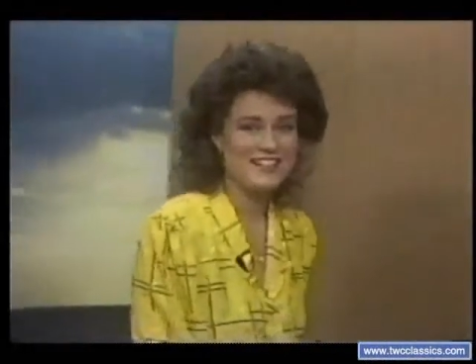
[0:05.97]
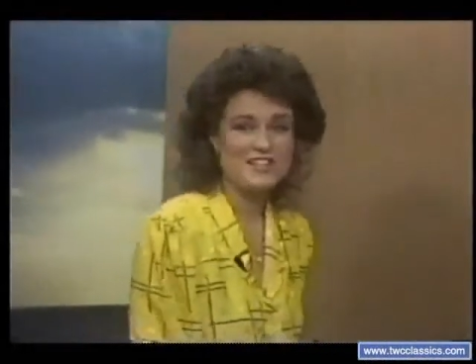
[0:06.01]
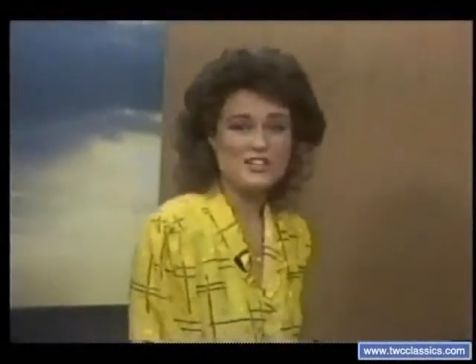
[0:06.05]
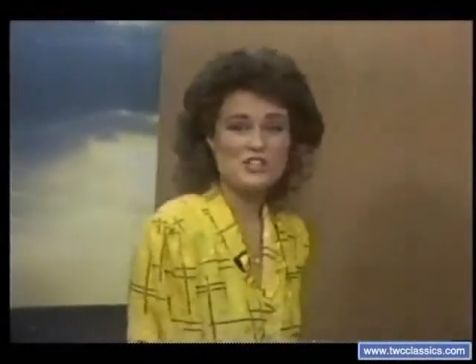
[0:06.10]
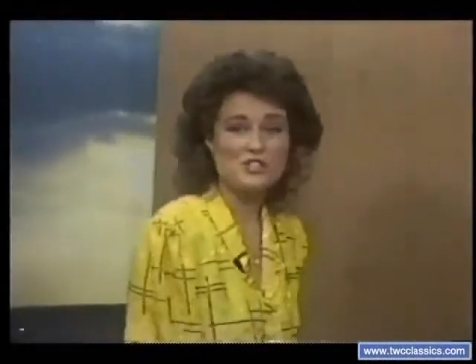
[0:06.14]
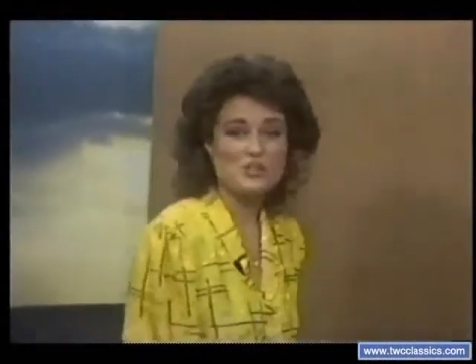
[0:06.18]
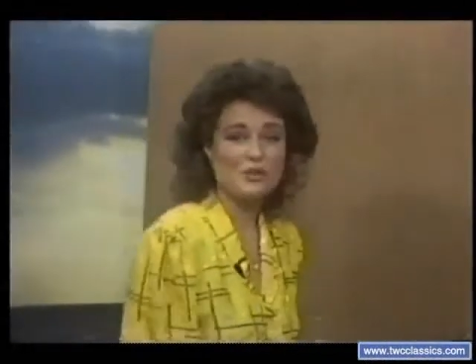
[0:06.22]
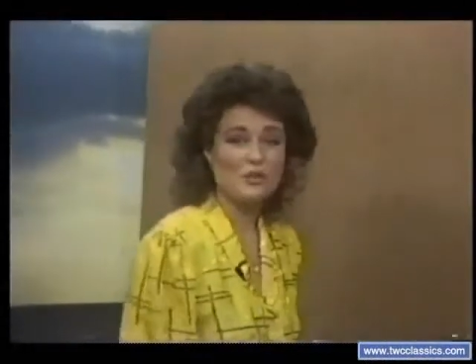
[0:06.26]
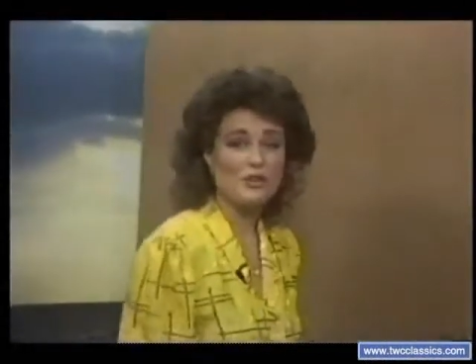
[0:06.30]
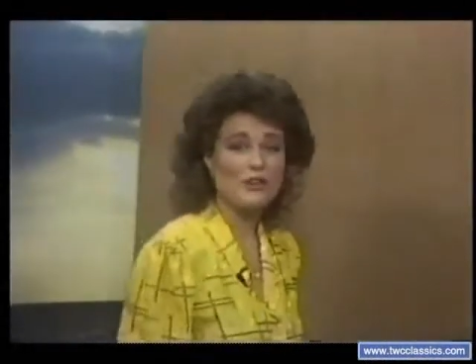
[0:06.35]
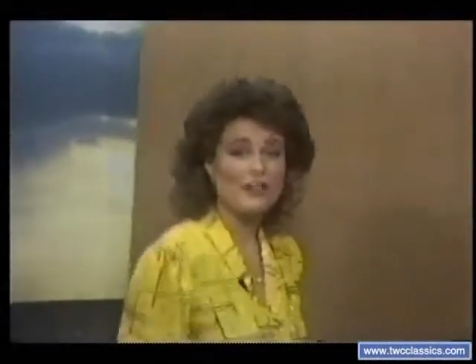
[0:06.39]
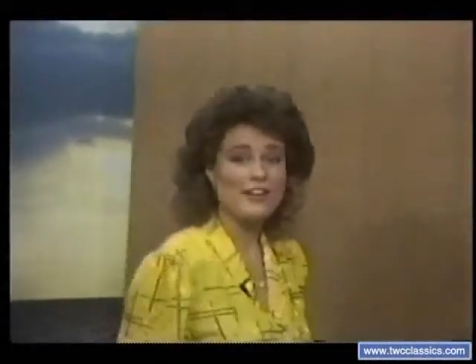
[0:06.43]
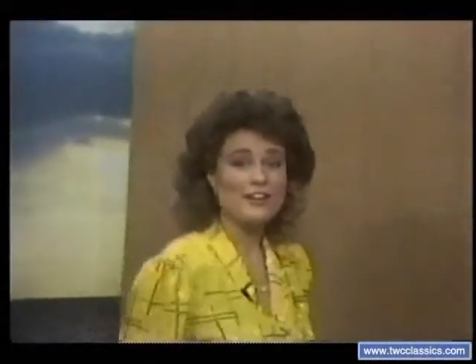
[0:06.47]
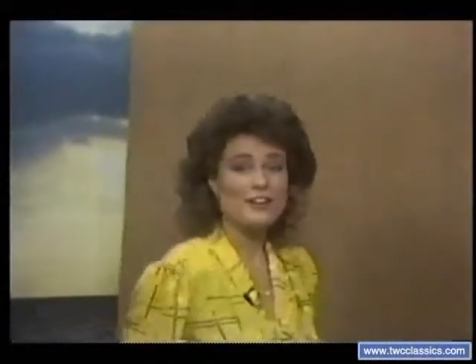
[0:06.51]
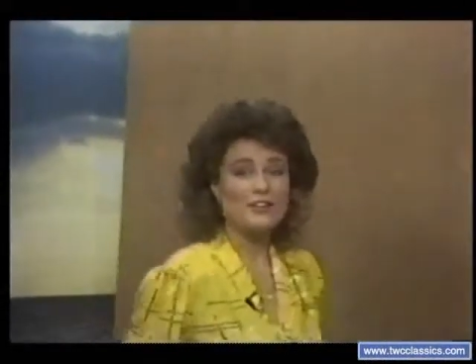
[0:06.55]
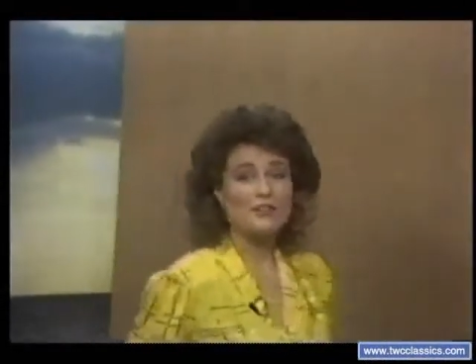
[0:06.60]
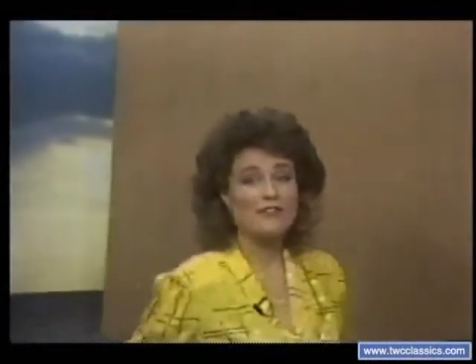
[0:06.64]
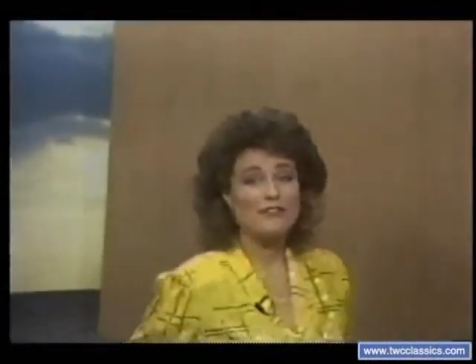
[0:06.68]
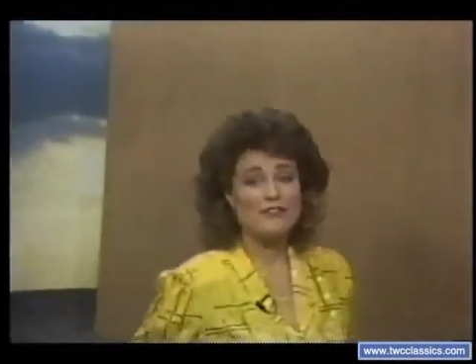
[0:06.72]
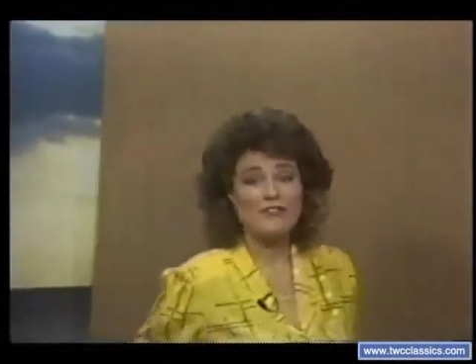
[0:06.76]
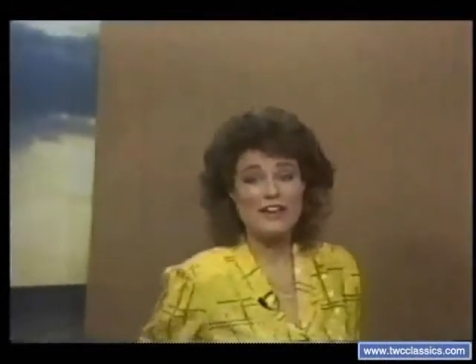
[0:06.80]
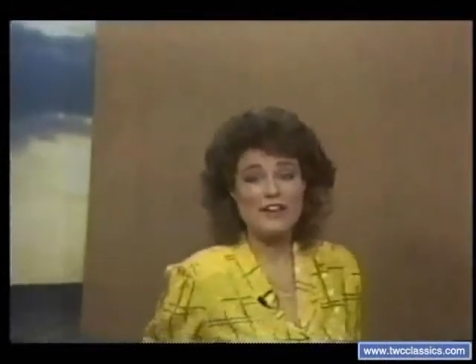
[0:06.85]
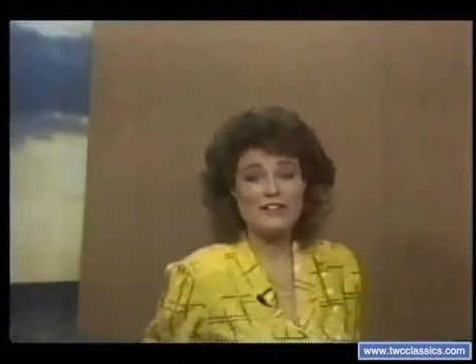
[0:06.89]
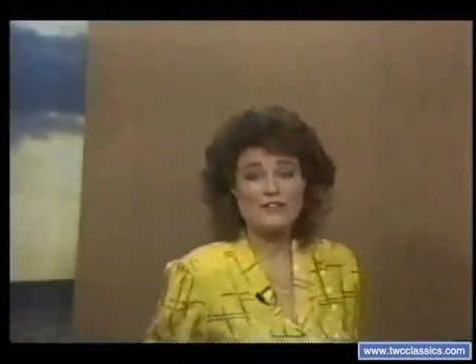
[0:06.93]
and enjoying
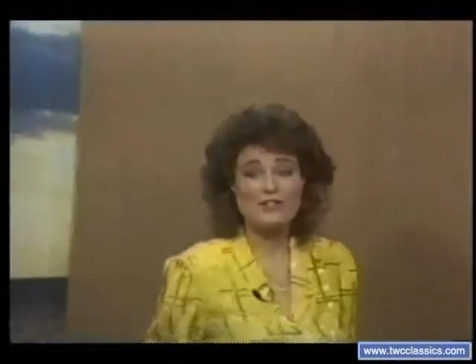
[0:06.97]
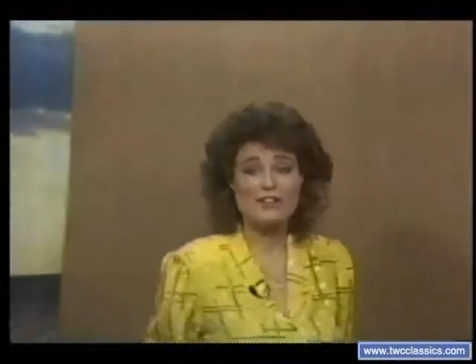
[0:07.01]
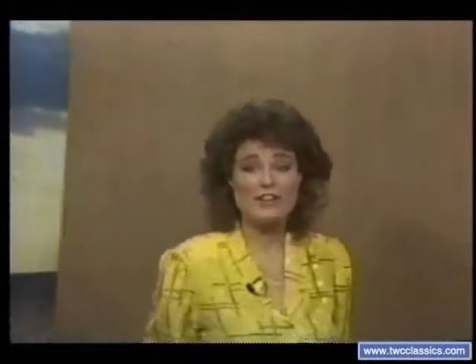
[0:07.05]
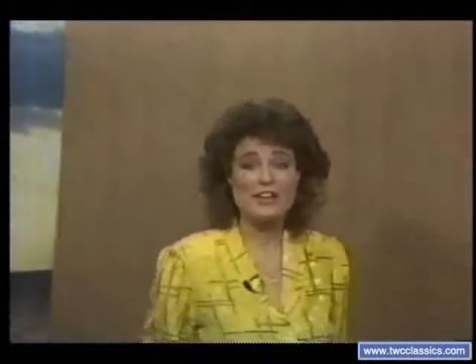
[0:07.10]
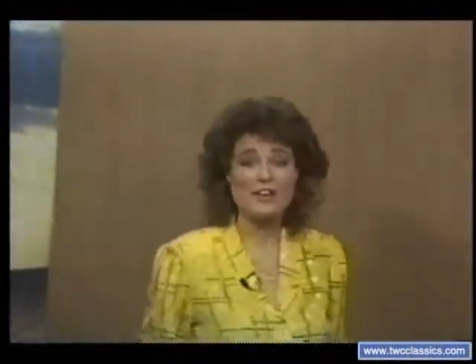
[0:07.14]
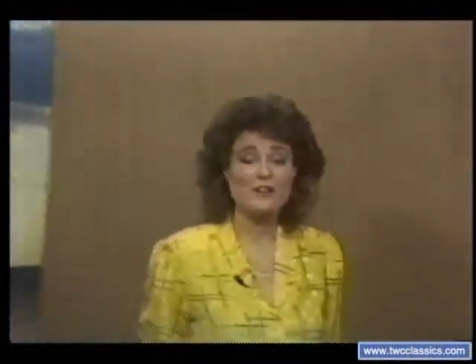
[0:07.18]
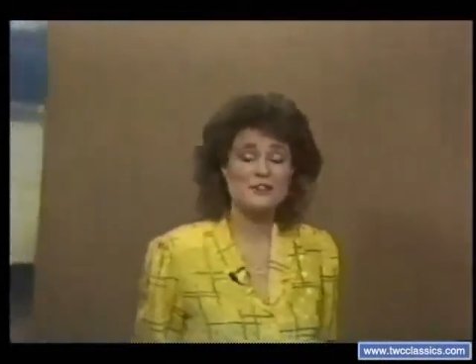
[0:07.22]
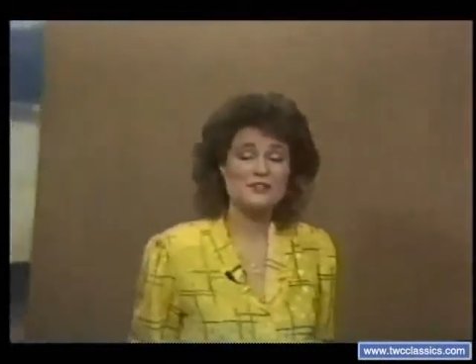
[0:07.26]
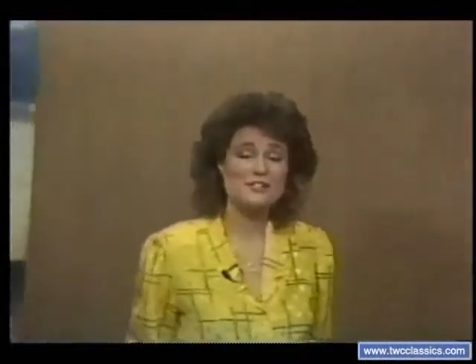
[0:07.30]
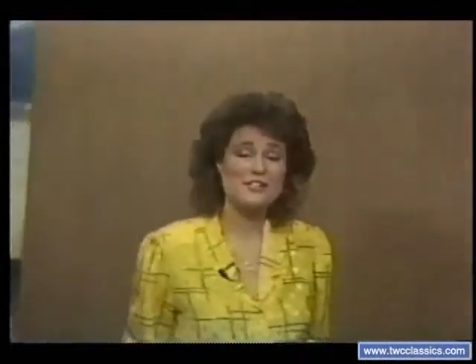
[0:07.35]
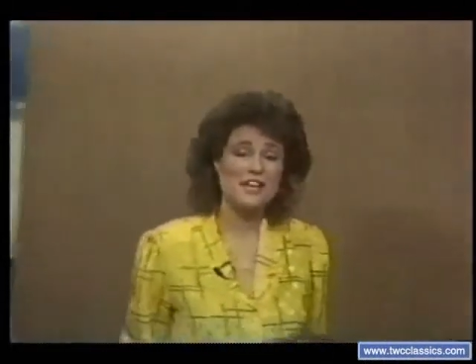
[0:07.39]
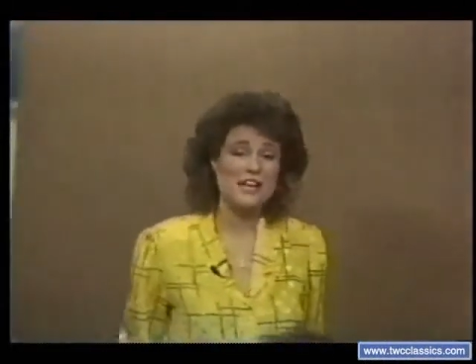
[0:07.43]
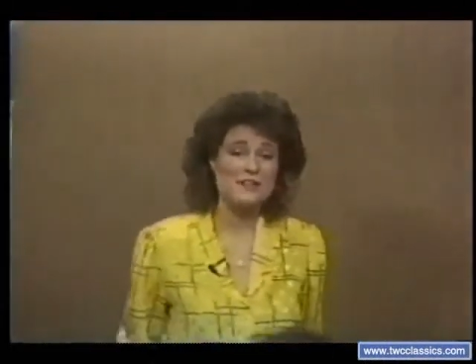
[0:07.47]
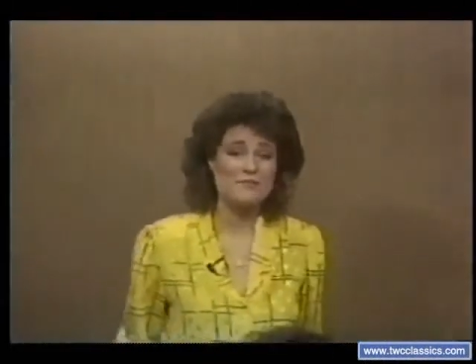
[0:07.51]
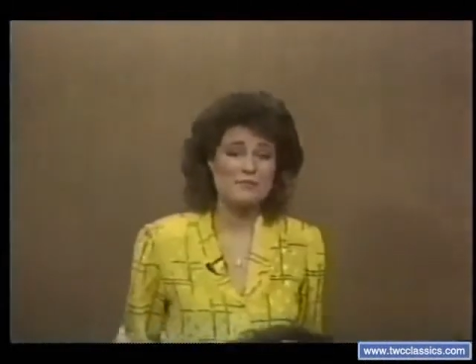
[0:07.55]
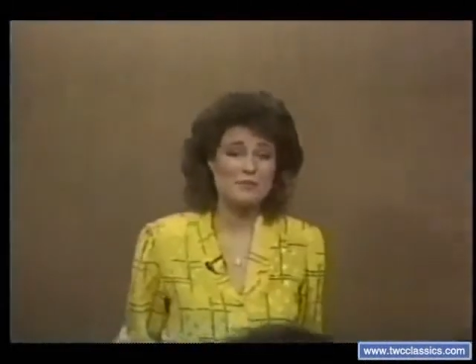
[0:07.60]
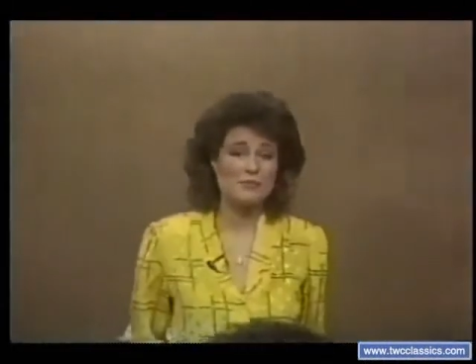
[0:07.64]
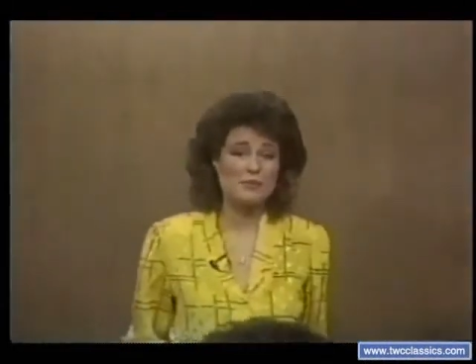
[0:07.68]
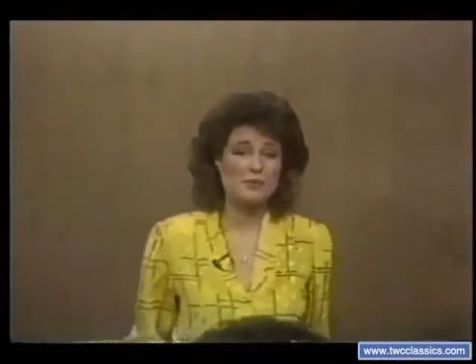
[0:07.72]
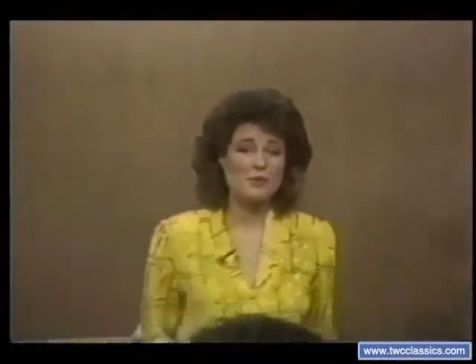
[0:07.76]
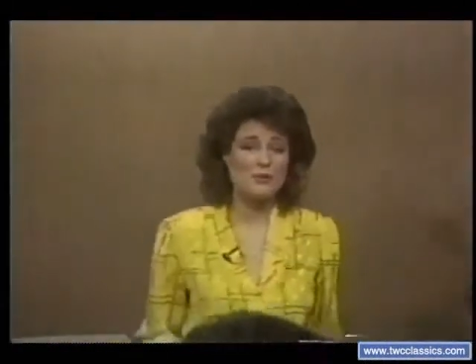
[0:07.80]
your favorite entertainment